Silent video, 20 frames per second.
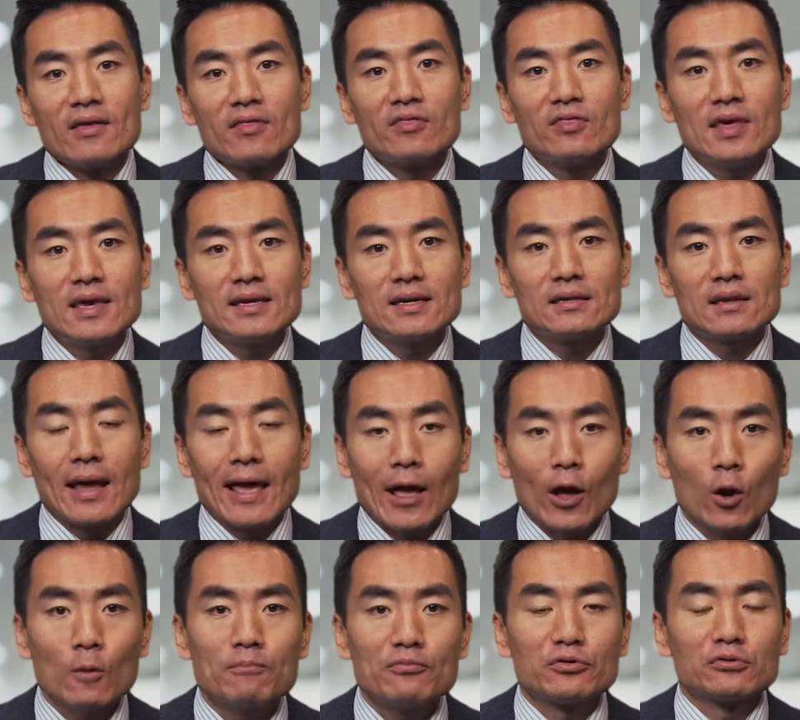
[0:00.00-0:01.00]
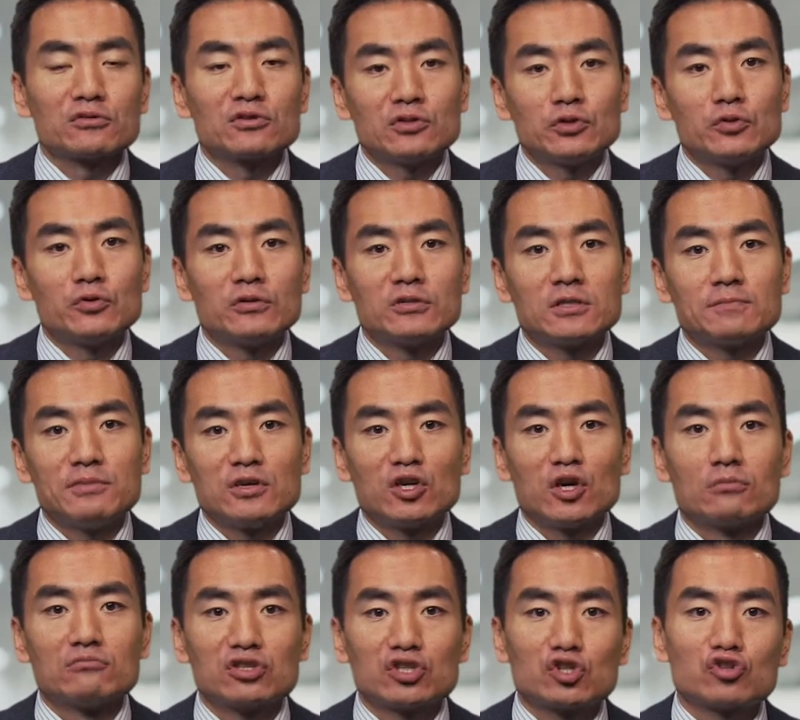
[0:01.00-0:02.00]
they can help their students
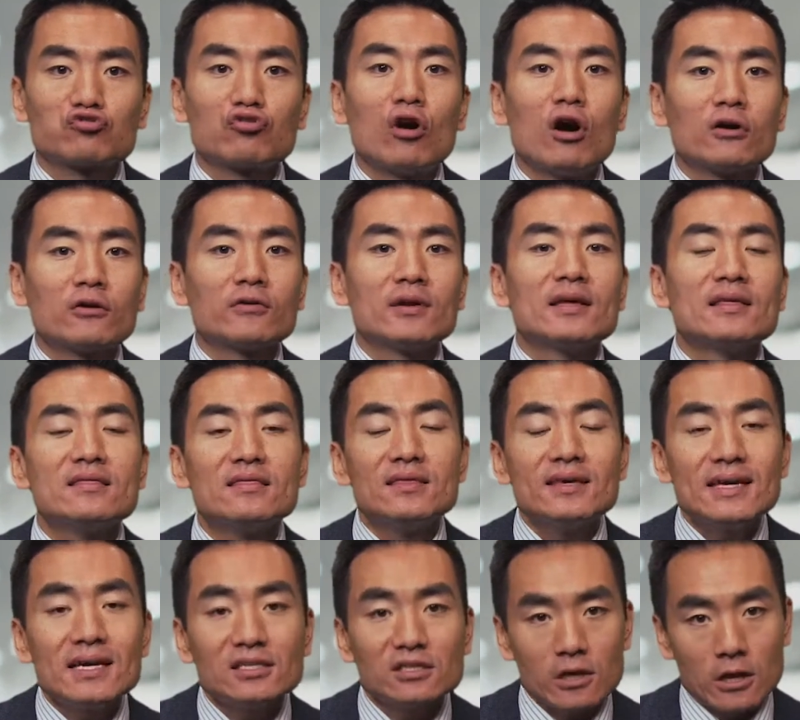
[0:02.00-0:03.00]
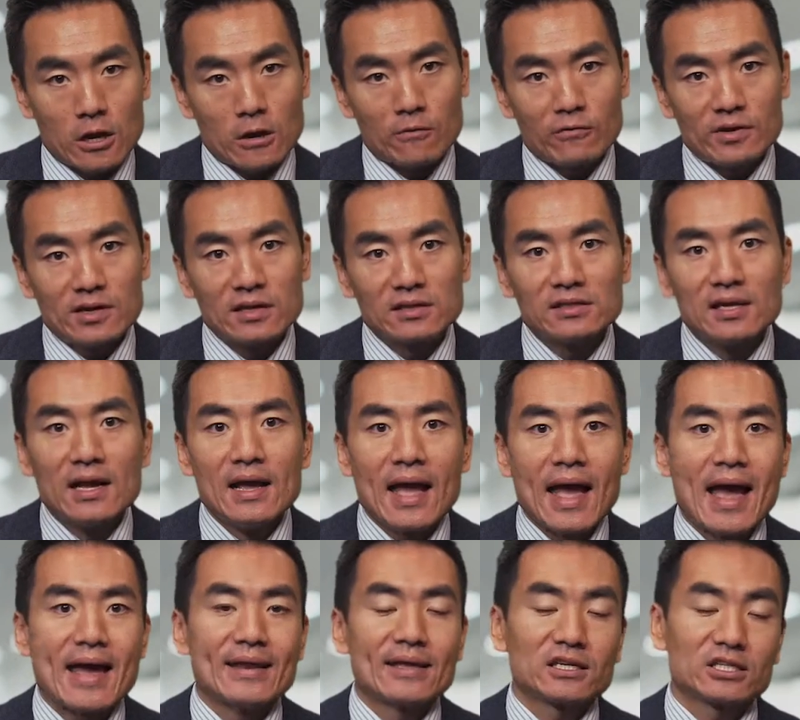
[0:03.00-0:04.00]
become stronger in these areas
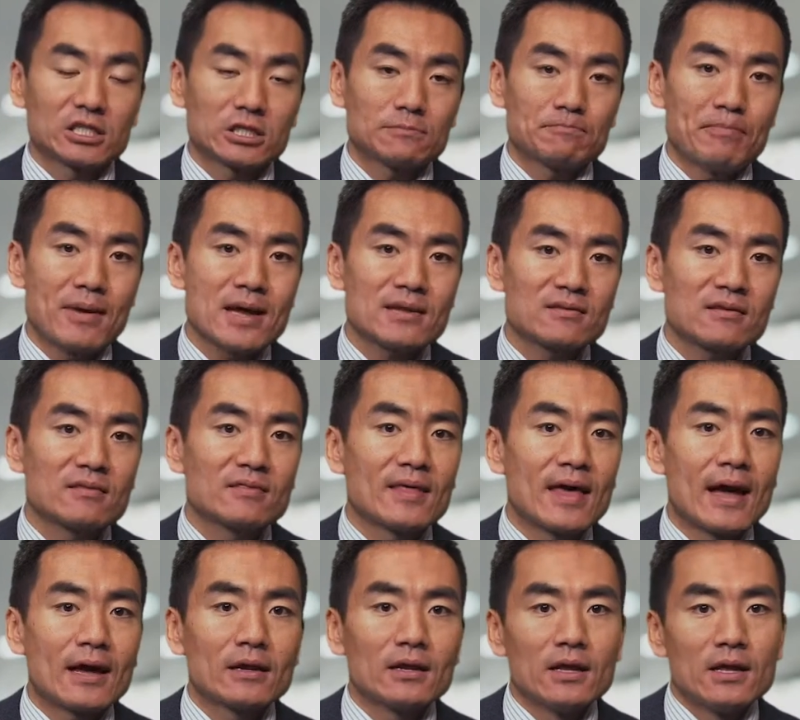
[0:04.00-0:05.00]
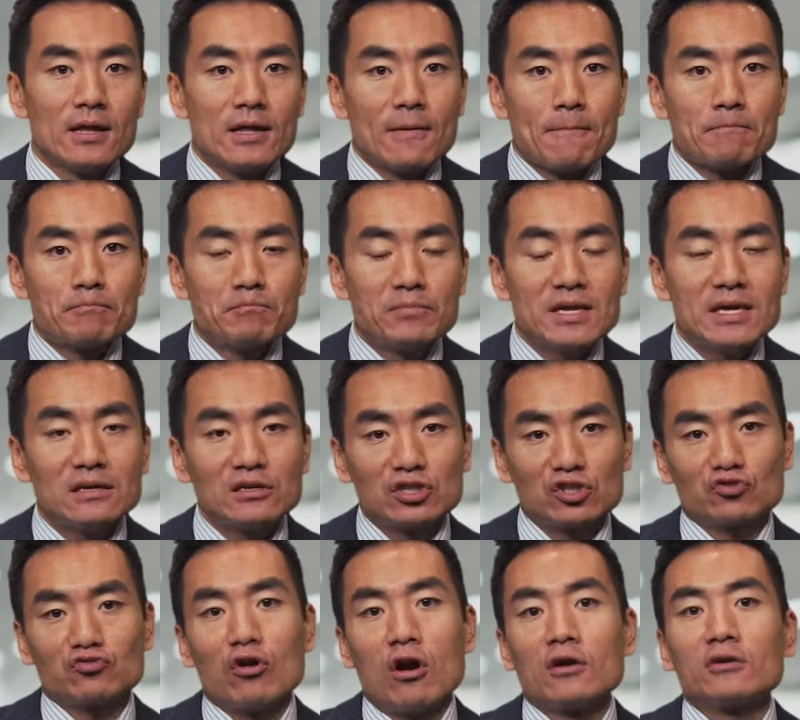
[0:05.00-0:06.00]
and expect that being
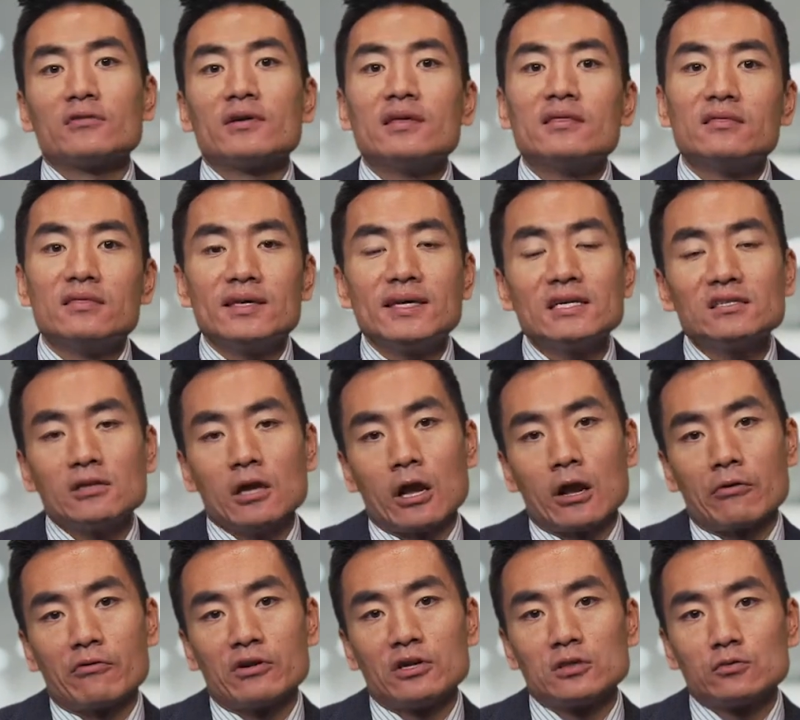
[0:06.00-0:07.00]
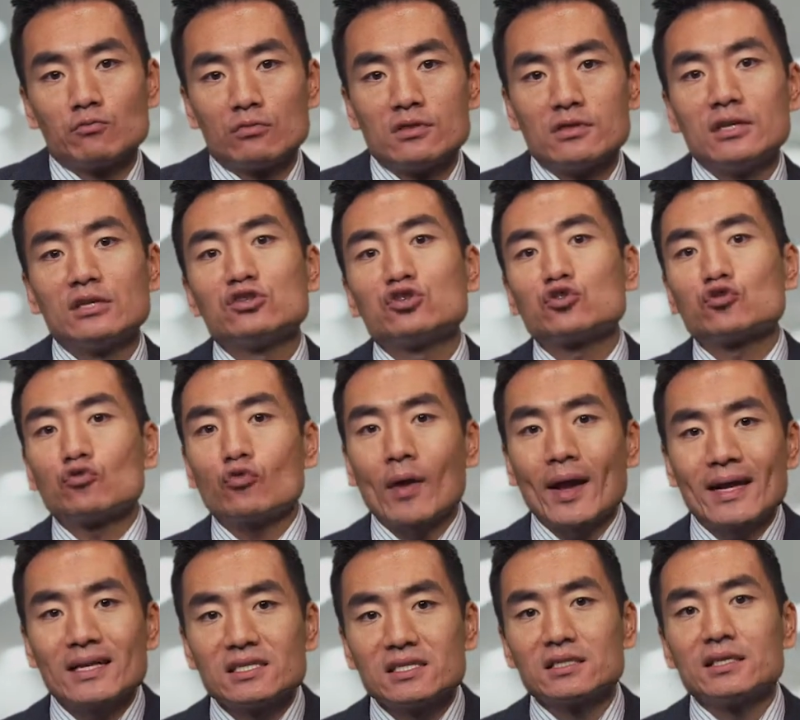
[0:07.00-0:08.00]
stronger in these areas would then
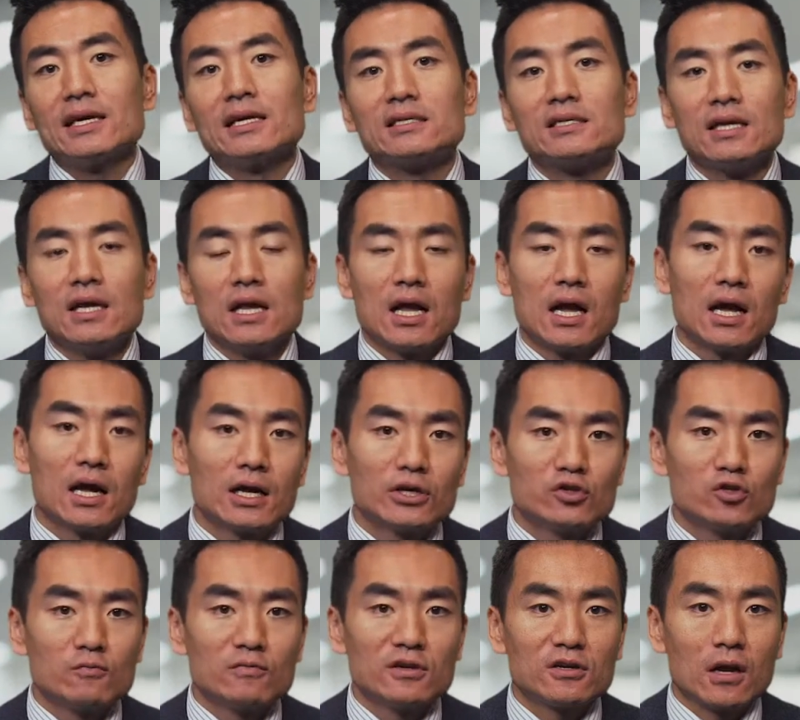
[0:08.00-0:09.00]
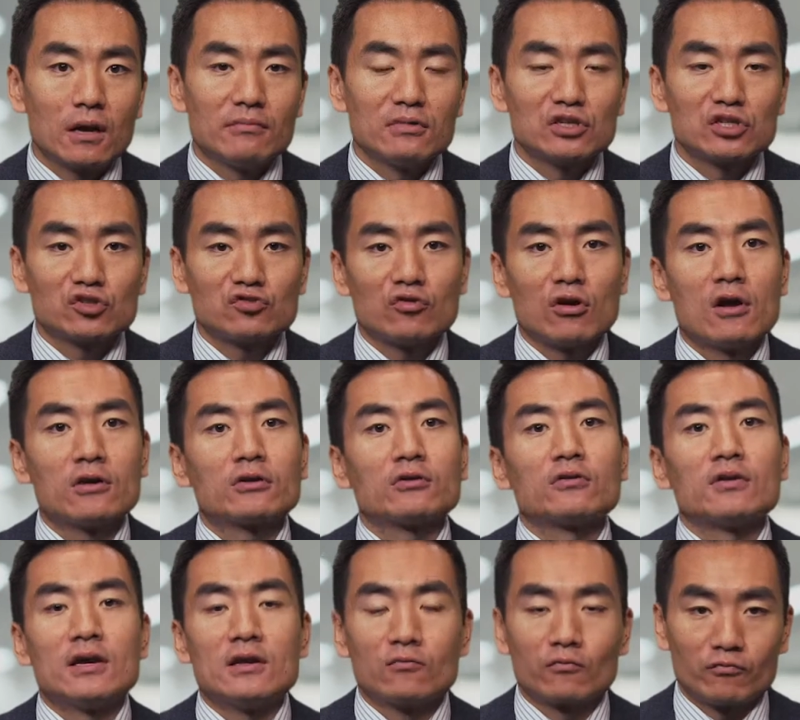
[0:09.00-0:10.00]
translate to becoming
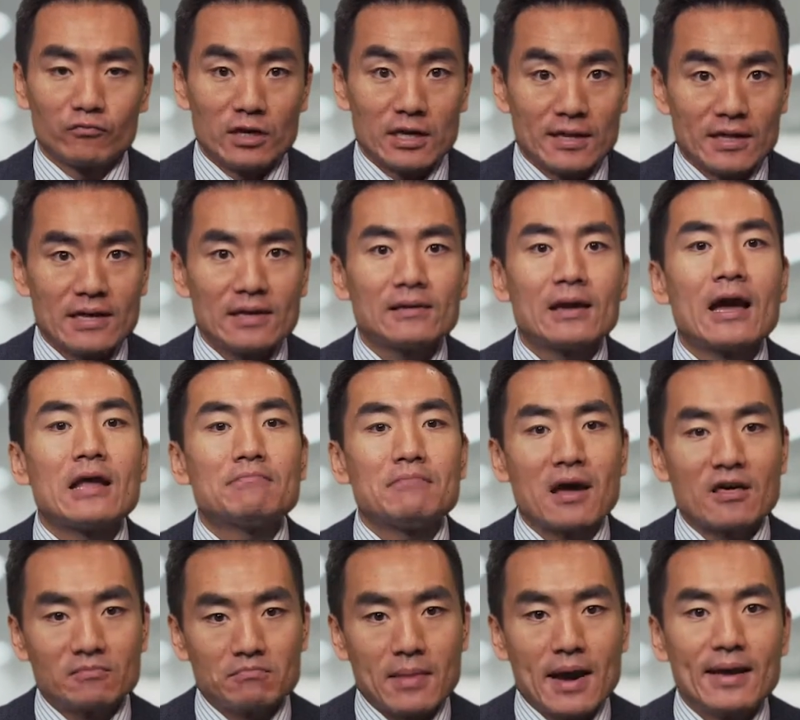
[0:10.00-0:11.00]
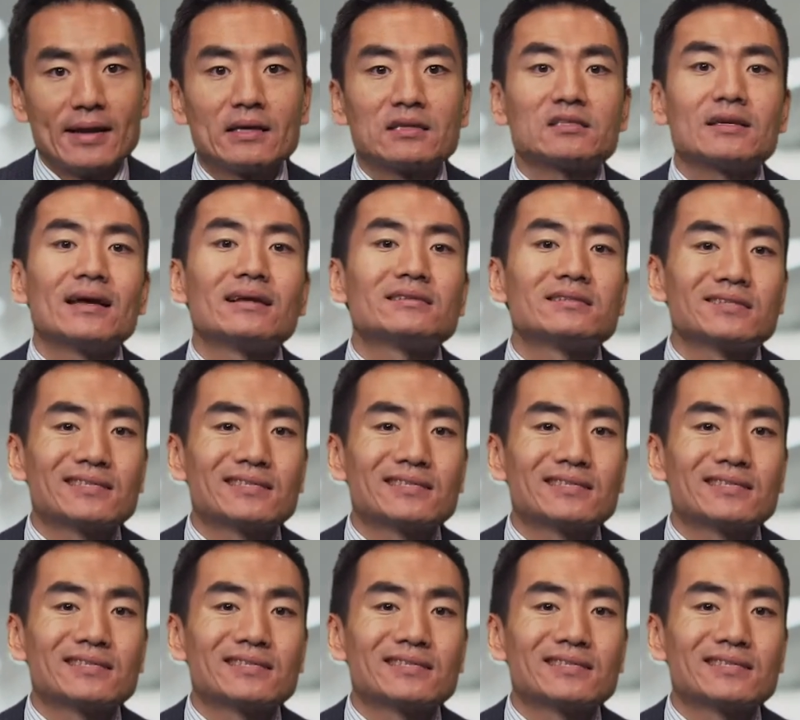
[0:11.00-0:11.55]
stronger in reading and mathematics and